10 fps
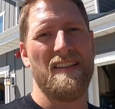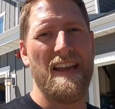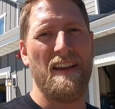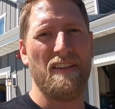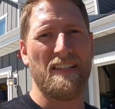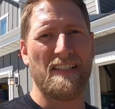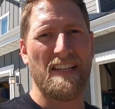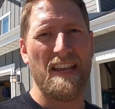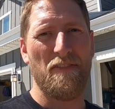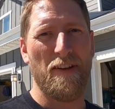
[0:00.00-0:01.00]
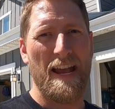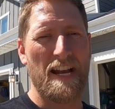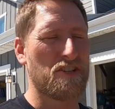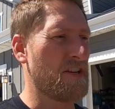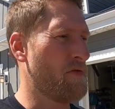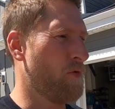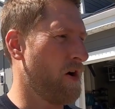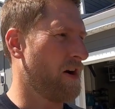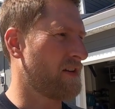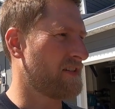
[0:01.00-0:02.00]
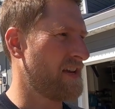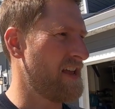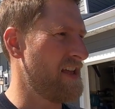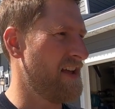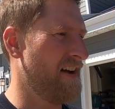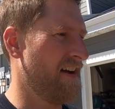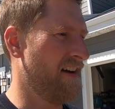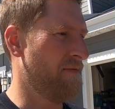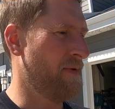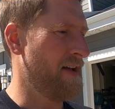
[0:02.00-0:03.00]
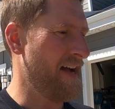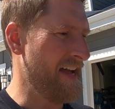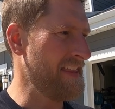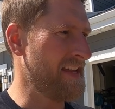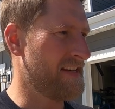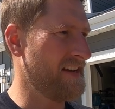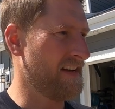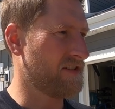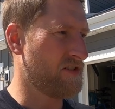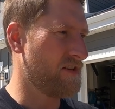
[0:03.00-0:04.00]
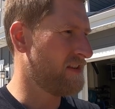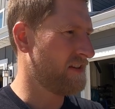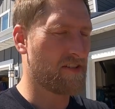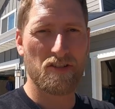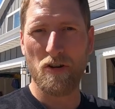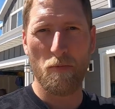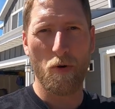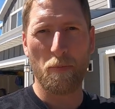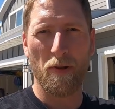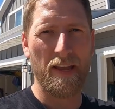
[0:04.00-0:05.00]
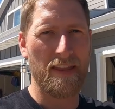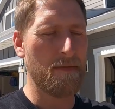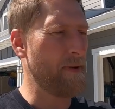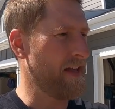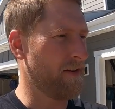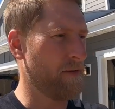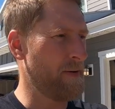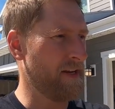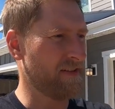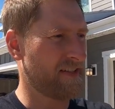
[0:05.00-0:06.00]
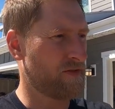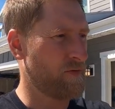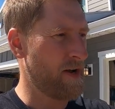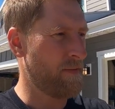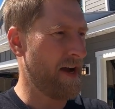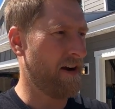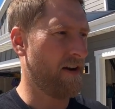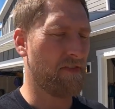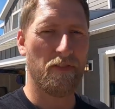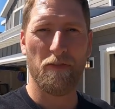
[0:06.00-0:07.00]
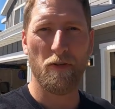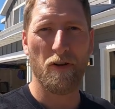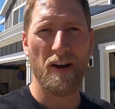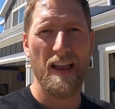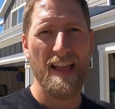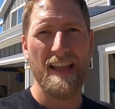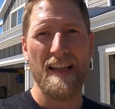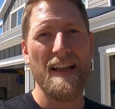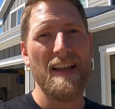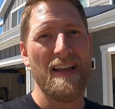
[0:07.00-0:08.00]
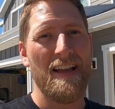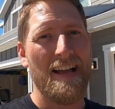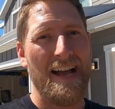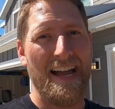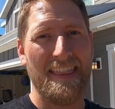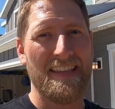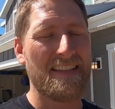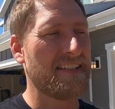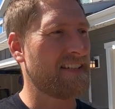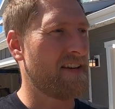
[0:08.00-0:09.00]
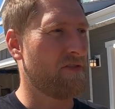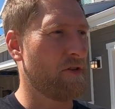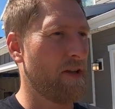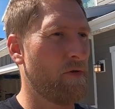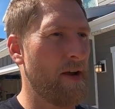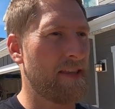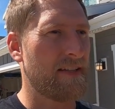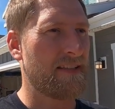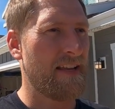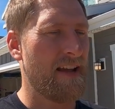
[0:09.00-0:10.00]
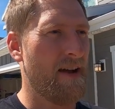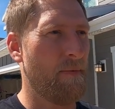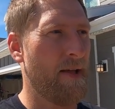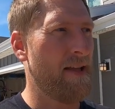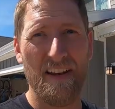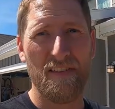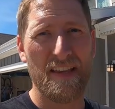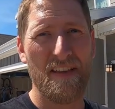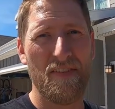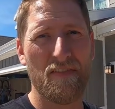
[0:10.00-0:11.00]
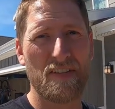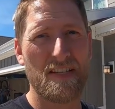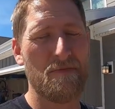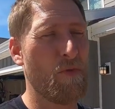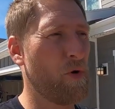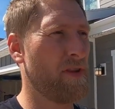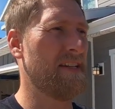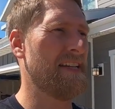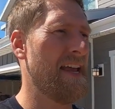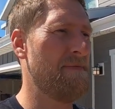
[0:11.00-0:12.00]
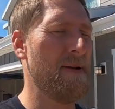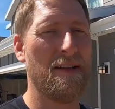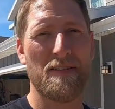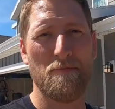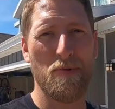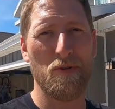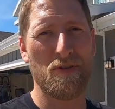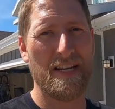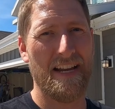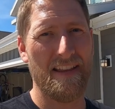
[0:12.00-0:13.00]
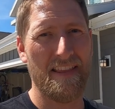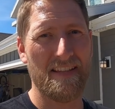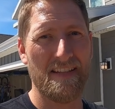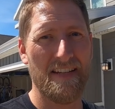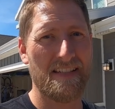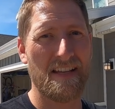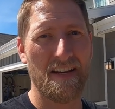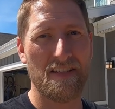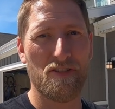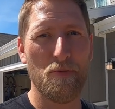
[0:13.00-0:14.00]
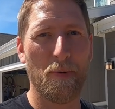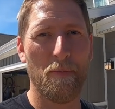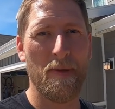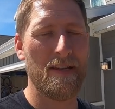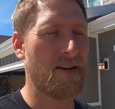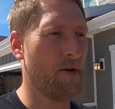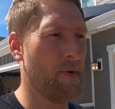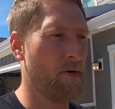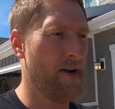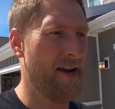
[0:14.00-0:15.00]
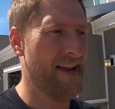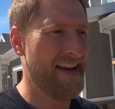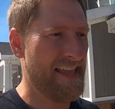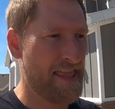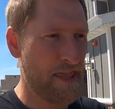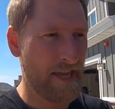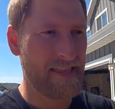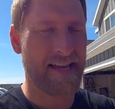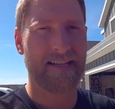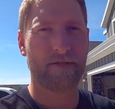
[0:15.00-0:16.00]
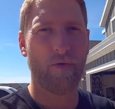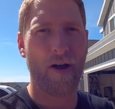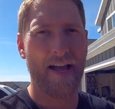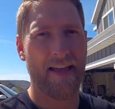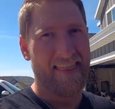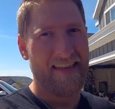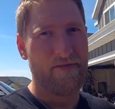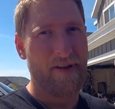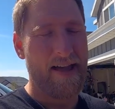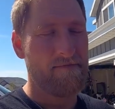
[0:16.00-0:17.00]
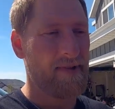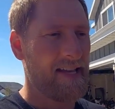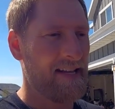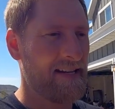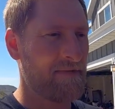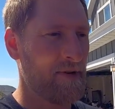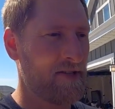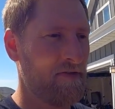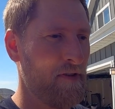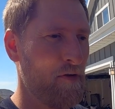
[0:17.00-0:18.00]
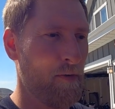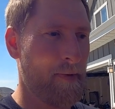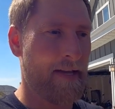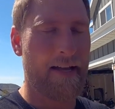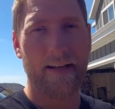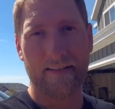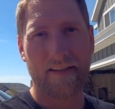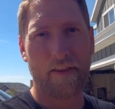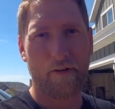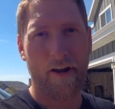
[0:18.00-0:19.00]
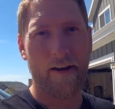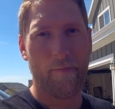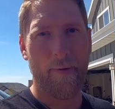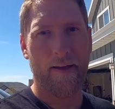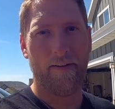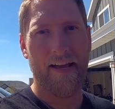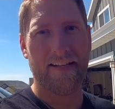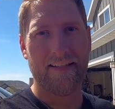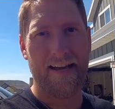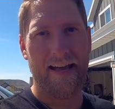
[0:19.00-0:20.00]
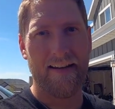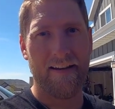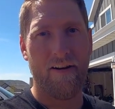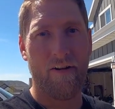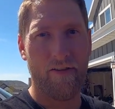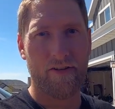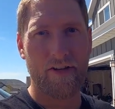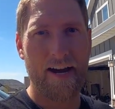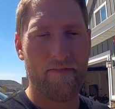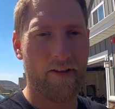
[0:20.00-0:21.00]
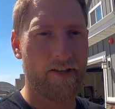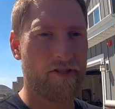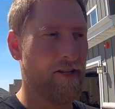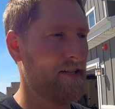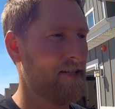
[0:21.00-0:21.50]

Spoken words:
Now let's see if it actually works. I think it does. There's no more play in the pedal. The pedal sits way up higher off the floor. I think this is gonna really wake this thing up. I don't think I've ever seen more than 10 pounds of boost out of this, and it's got a Super B turbo in it. And I think that's why. I think we haven't been getting as much fuel because the throttle pedal hasn't had all the travel it should.